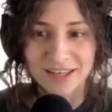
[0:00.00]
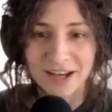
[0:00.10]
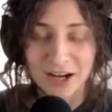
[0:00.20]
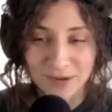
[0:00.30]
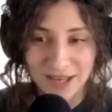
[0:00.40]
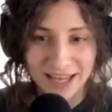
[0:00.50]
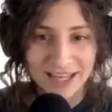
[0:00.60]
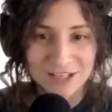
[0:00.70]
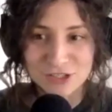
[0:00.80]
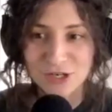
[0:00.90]

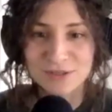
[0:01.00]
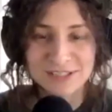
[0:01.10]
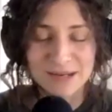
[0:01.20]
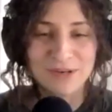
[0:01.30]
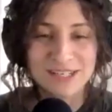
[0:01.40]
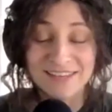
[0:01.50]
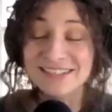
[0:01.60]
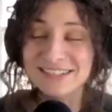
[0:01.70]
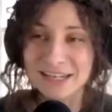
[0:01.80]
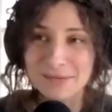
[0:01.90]
Okay. So someone, and
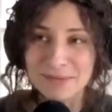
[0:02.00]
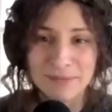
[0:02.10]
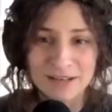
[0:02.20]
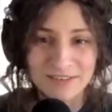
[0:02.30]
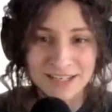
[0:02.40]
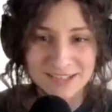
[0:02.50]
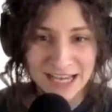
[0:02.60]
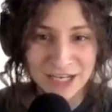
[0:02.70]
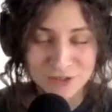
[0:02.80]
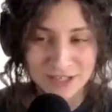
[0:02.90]
this is going to be a bit of an
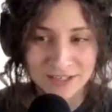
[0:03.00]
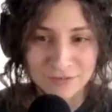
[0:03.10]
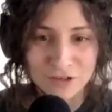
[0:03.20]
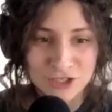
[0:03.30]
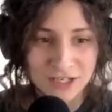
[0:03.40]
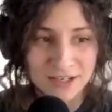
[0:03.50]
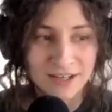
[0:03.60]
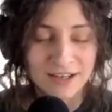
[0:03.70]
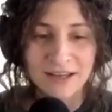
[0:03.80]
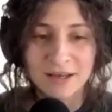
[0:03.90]
exaggerated version,
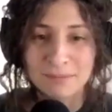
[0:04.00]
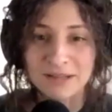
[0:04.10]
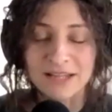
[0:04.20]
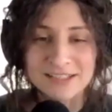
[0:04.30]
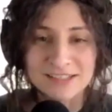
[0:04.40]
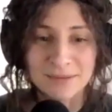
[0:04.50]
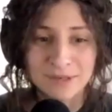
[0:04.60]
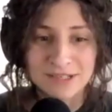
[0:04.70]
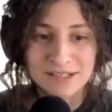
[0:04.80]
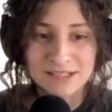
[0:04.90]
but let's
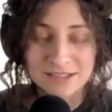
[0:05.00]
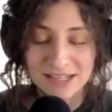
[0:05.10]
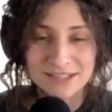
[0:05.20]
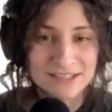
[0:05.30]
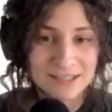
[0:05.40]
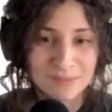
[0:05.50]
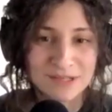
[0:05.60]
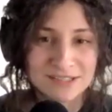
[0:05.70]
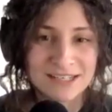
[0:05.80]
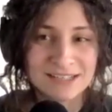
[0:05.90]
say
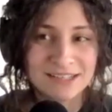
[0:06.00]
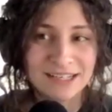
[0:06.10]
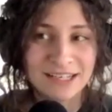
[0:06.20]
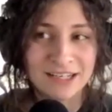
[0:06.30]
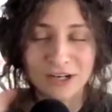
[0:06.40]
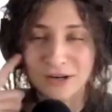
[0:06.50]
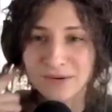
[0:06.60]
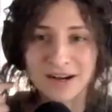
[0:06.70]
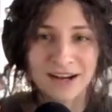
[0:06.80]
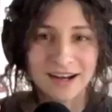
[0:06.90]
someone says,
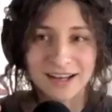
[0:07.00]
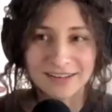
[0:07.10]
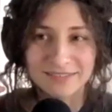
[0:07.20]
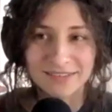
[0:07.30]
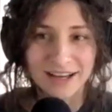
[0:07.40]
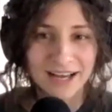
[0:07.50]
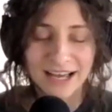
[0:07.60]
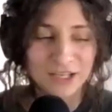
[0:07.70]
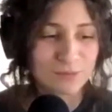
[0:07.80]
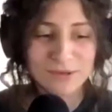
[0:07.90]
we're
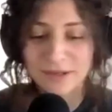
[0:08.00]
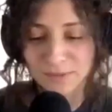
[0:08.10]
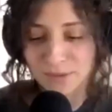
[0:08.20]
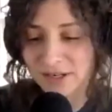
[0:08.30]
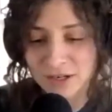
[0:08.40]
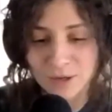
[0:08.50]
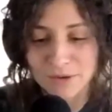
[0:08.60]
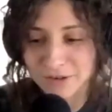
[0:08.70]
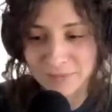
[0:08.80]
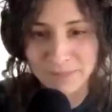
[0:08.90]
going to go
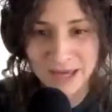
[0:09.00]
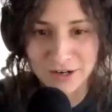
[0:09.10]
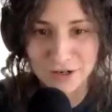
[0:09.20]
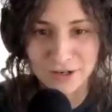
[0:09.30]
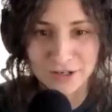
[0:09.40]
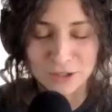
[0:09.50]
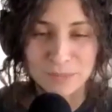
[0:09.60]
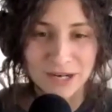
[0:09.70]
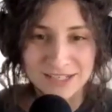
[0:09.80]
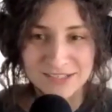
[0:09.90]
with your competitor. Your
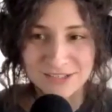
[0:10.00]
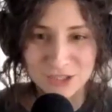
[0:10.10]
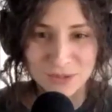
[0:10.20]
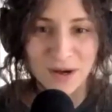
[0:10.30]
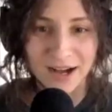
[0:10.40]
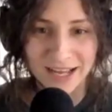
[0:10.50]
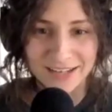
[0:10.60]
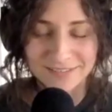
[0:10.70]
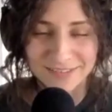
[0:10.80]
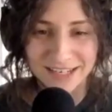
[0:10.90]
price is too
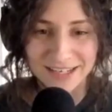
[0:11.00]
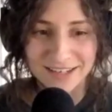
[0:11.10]
high, right?